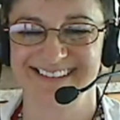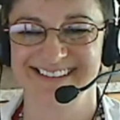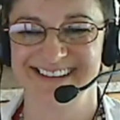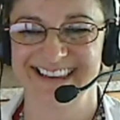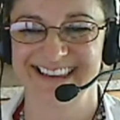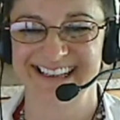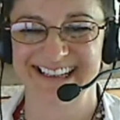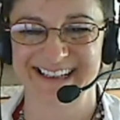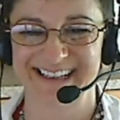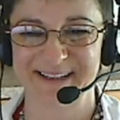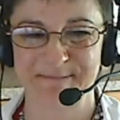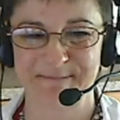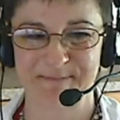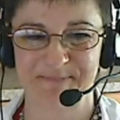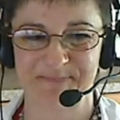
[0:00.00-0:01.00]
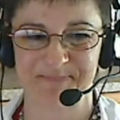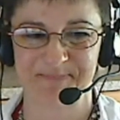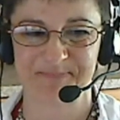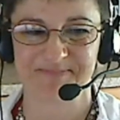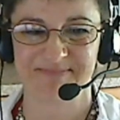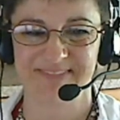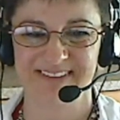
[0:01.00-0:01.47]
You guys win.
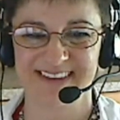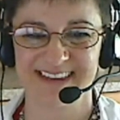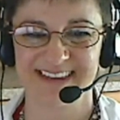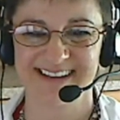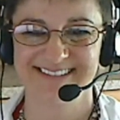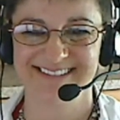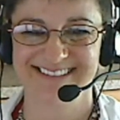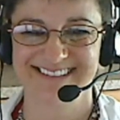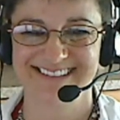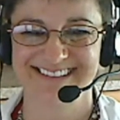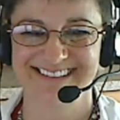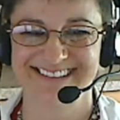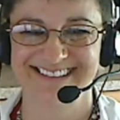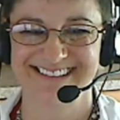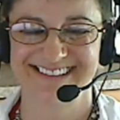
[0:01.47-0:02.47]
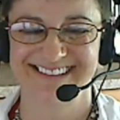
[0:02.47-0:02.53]
Winners.